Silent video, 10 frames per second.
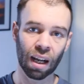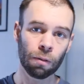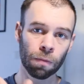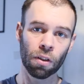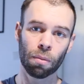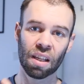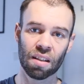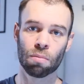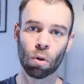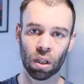I could feel them here
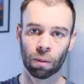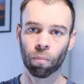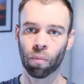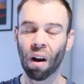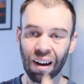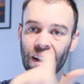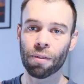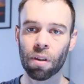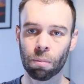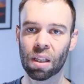this morning. I
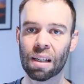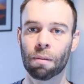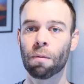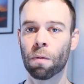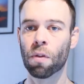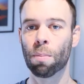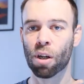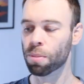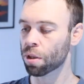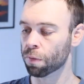left them here for the
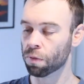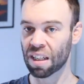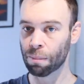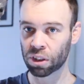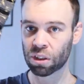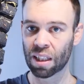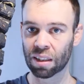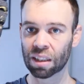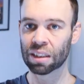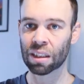purpose of
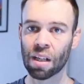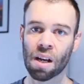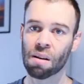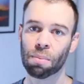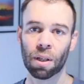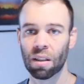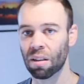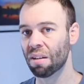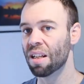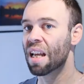demonstrating this
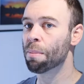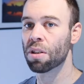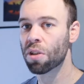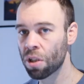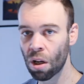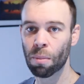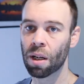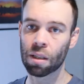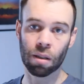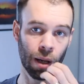but it's happened so
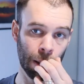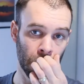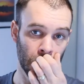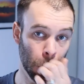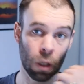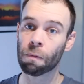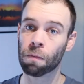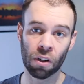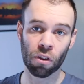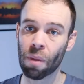many times. You can
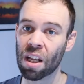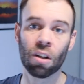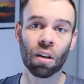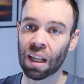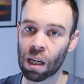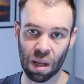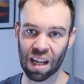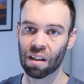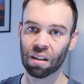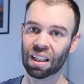feel them and you've got to get them
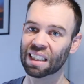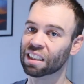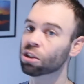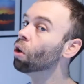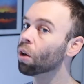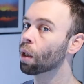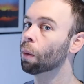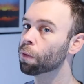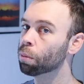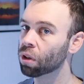out. It's not
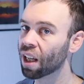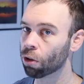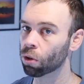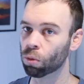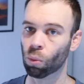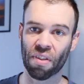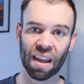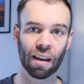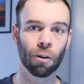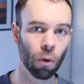comfortable at all when they
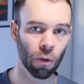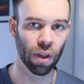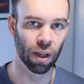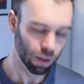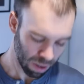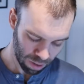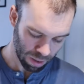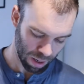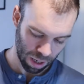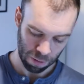get caught there.
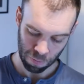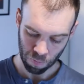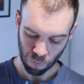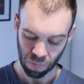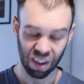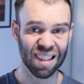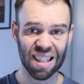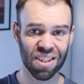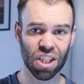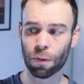And like
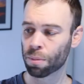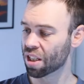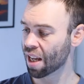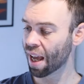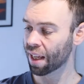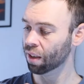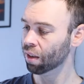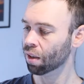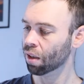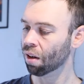this is just from
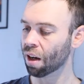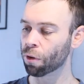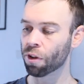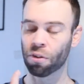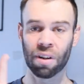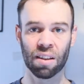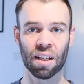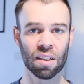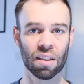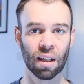today. I've got three
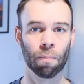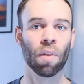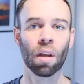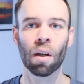things in there.